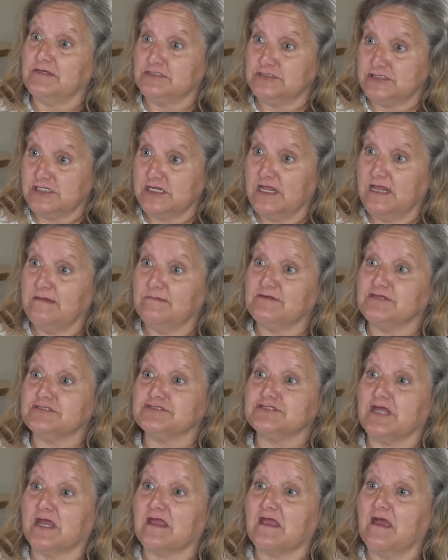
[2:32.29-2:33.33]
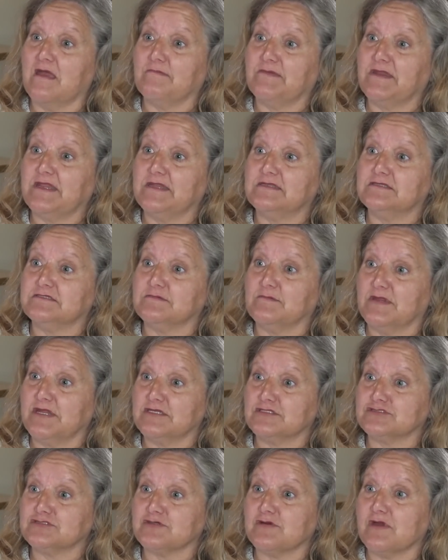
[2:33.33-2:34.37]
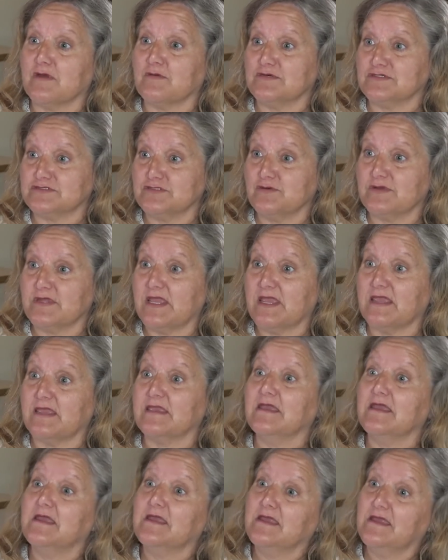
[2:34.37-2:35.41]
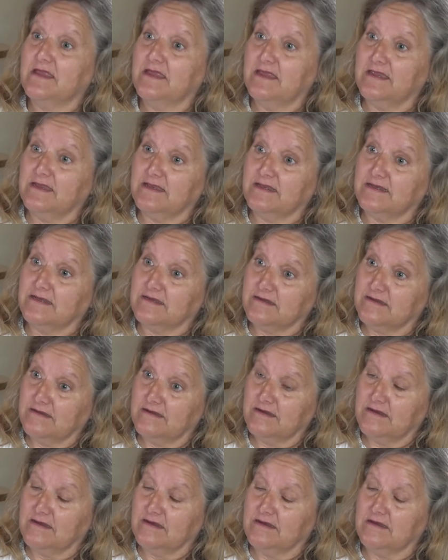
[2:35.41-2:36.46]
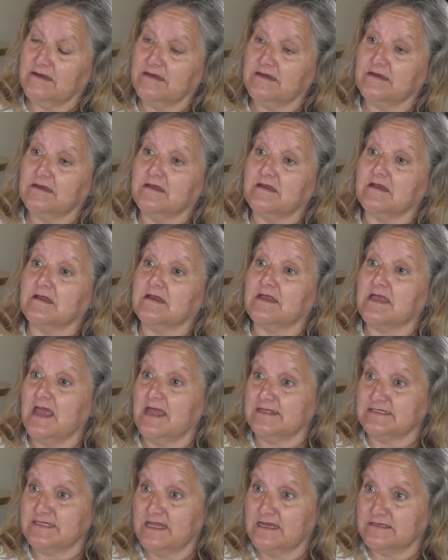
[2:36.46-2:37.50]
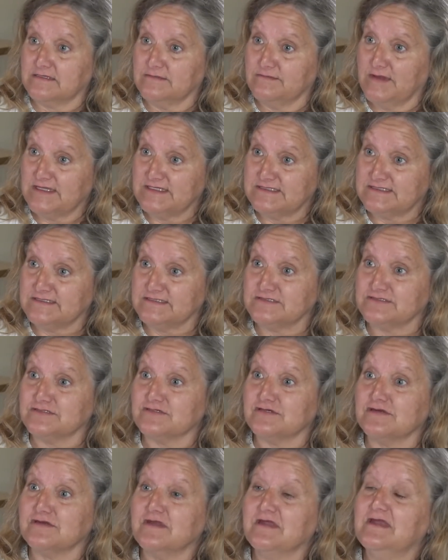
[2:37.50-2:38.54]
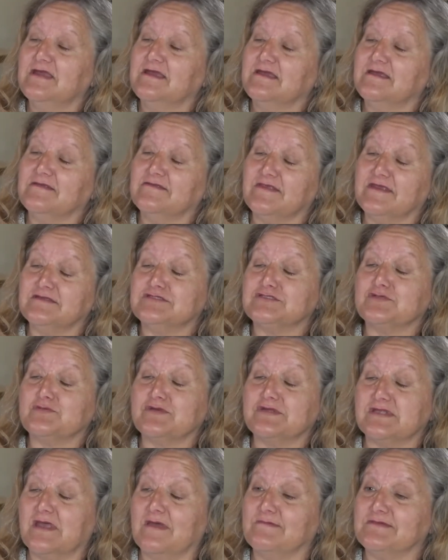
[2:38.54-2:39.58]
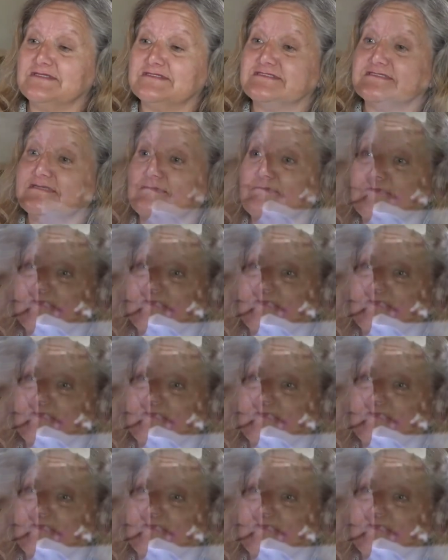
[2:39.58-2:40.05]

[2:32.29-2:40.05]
She came to check on me to make sure I was okay, and contacted my sister, and then she would come and see